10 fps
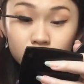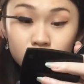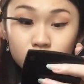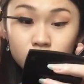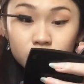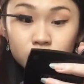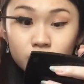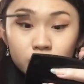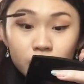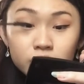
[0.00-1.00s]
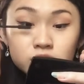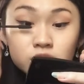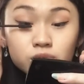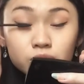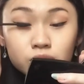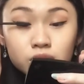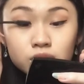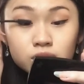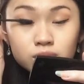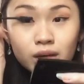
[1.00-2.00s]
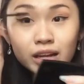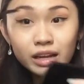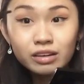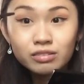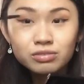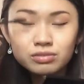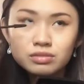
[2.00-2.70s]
And that actually ruined my life,